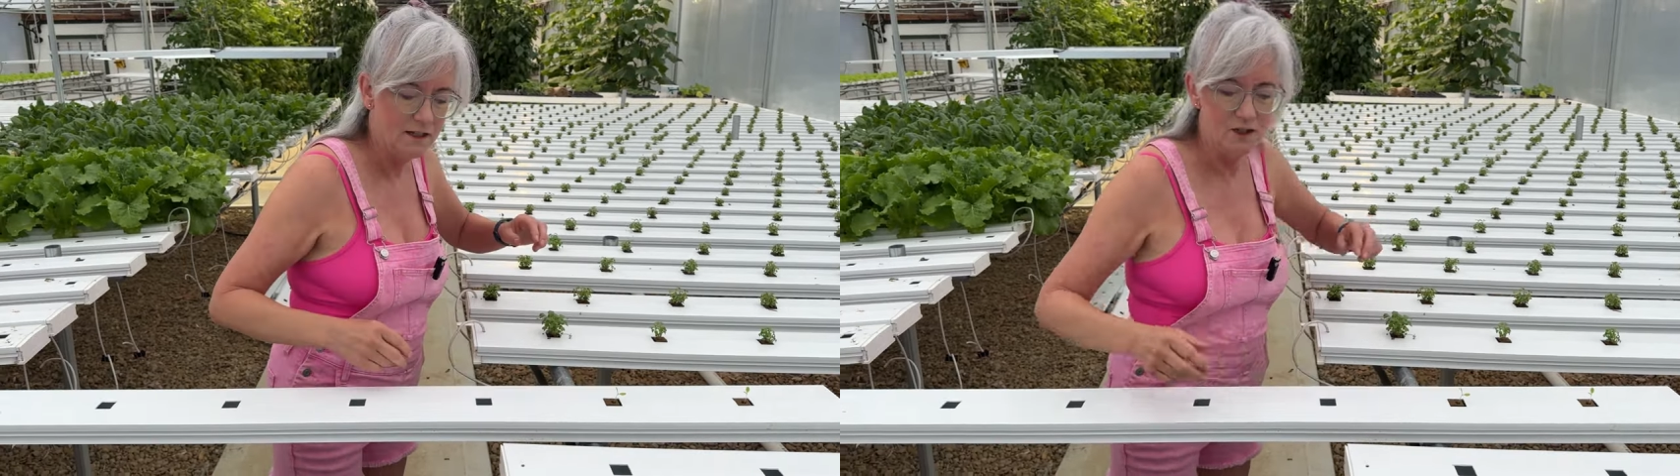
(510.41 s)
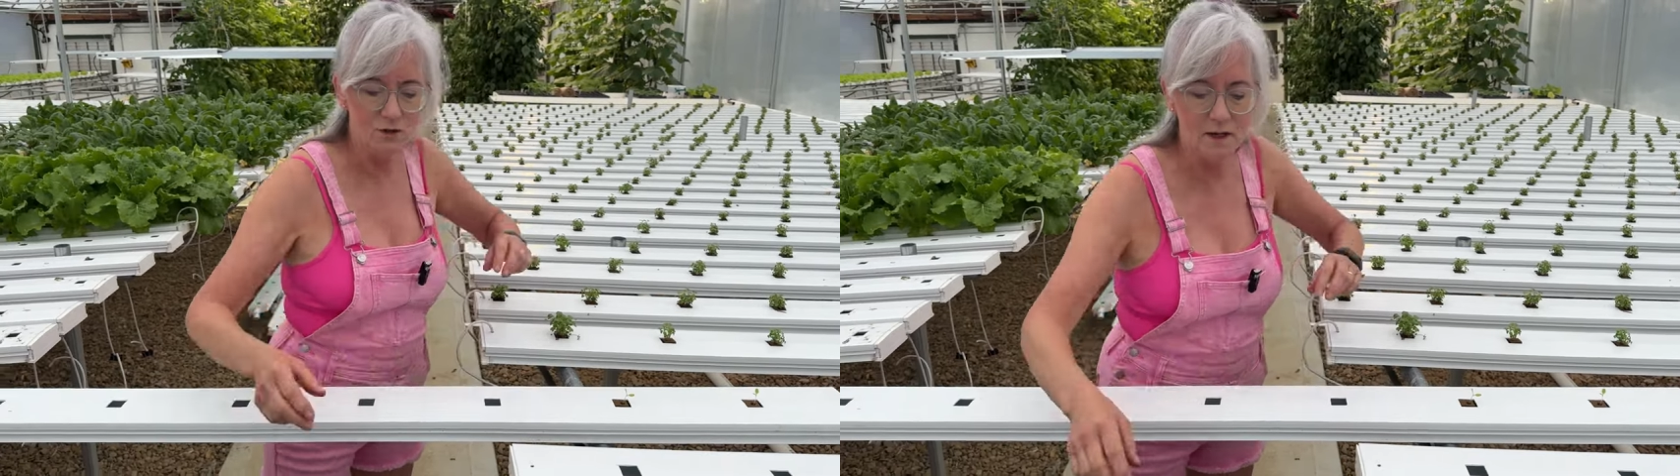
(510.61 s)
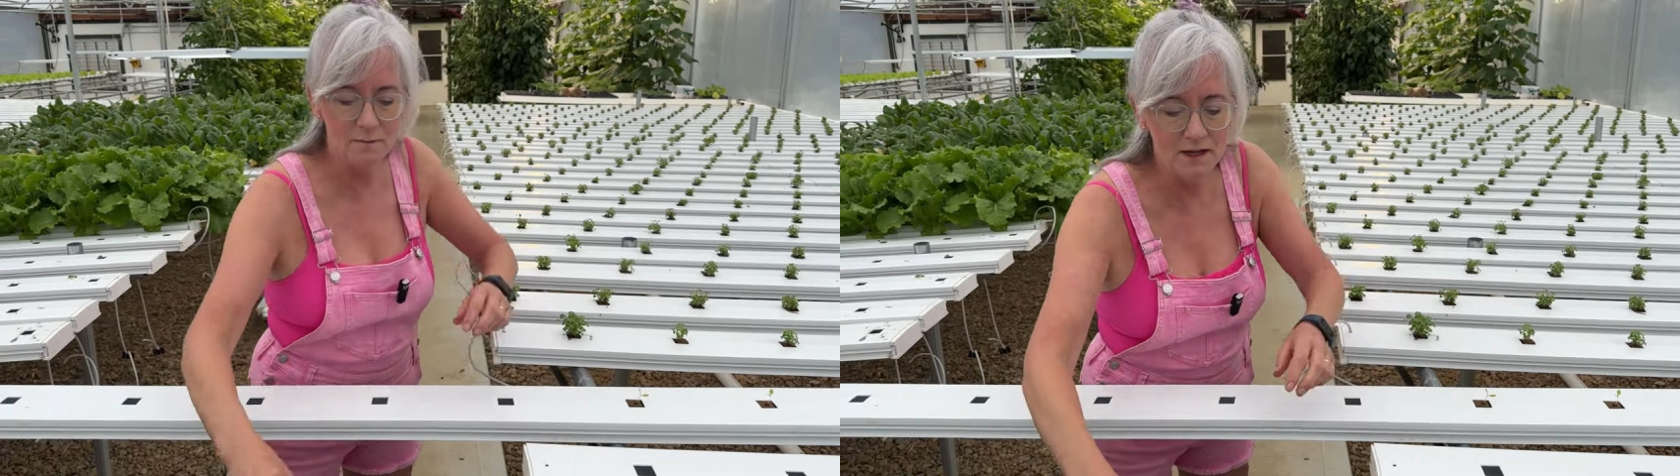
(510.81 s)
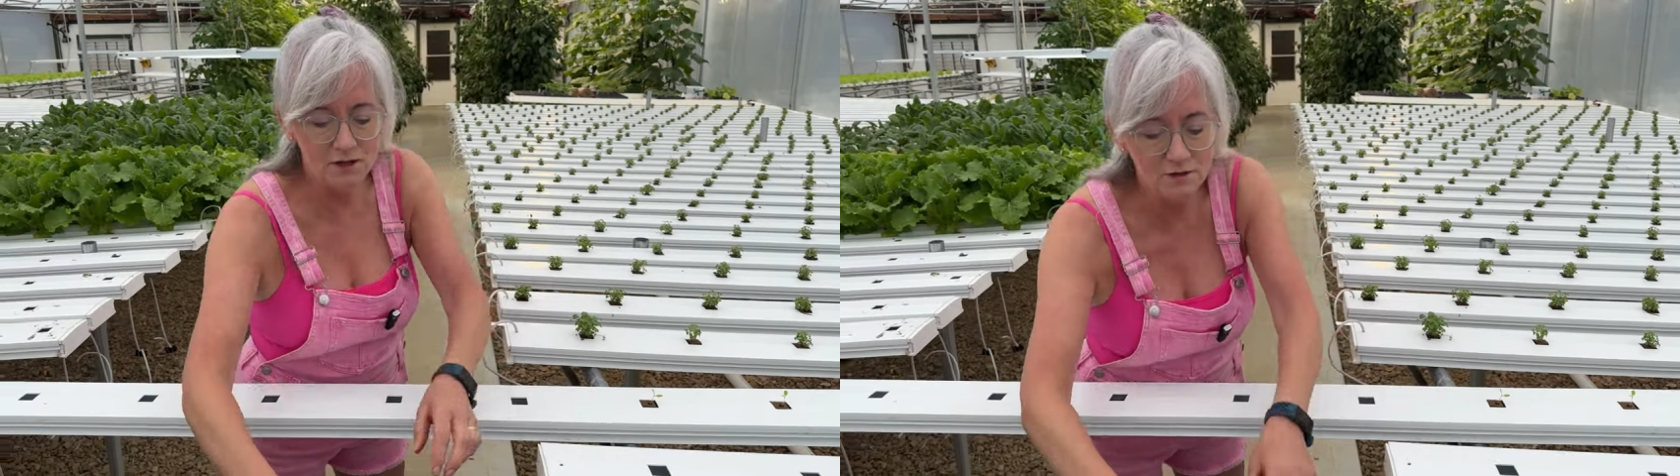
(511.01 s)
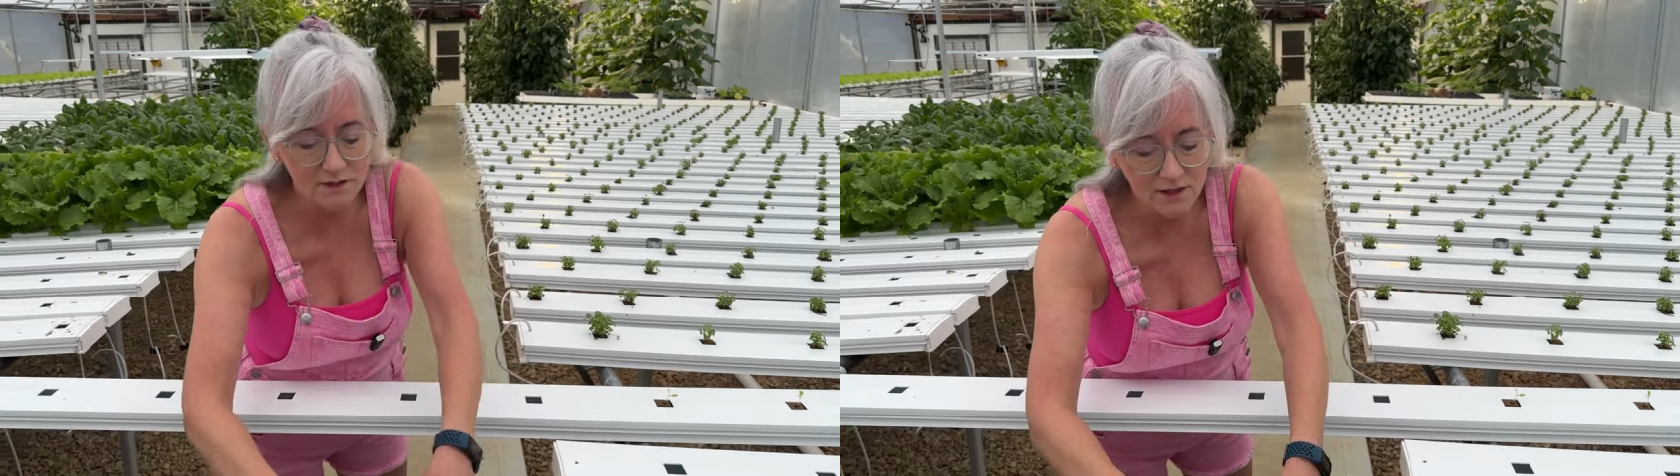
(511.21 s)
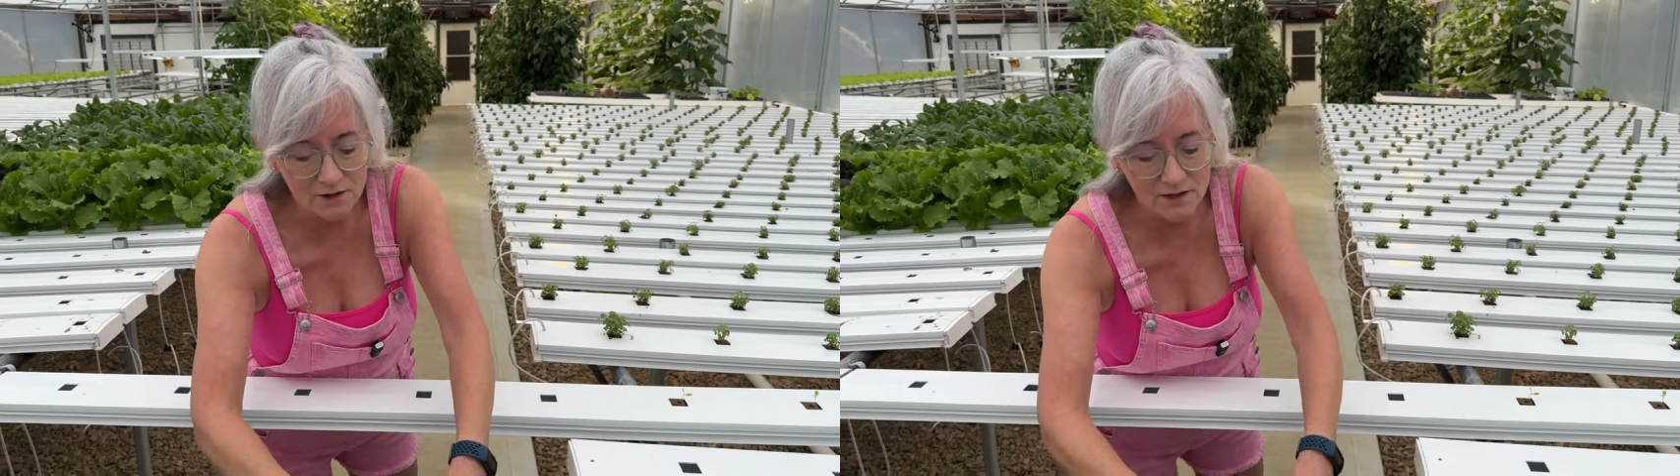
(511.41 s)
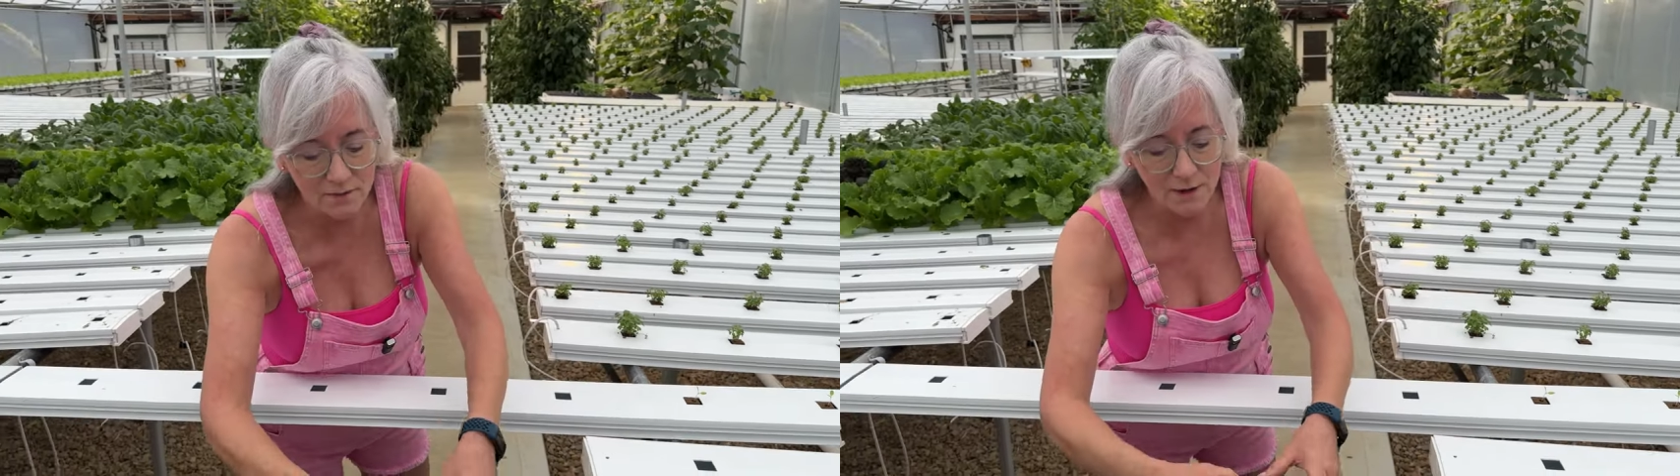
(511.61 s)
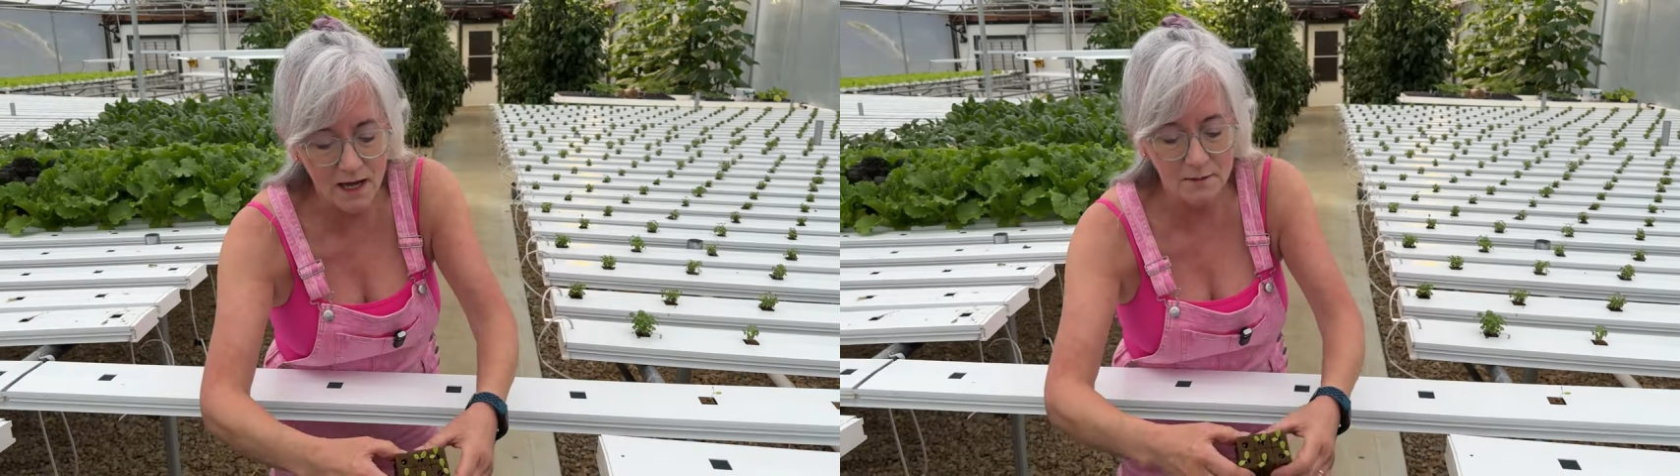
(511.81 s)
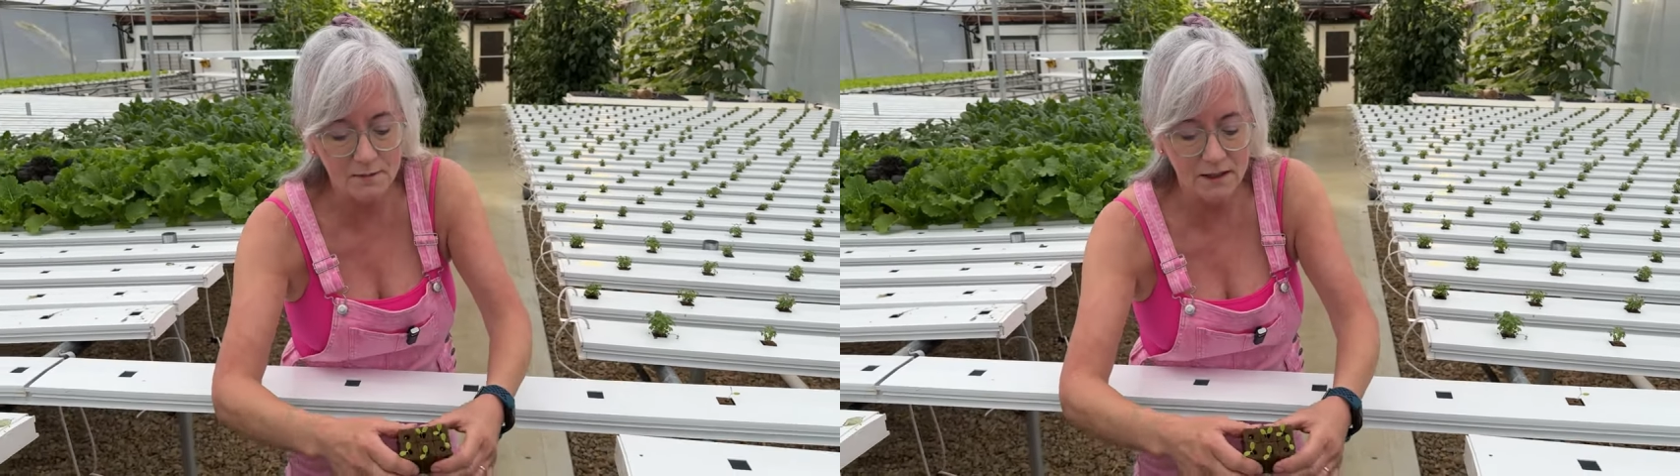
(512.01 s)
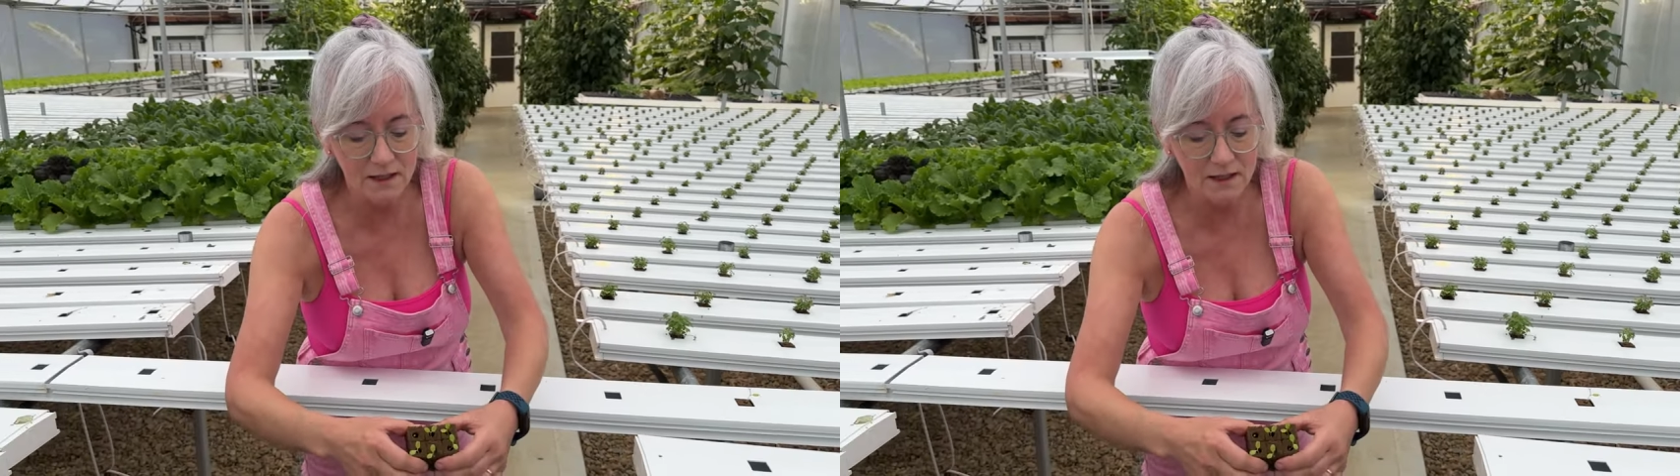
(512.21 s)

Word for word: because you want to make sure it touches the bottom of the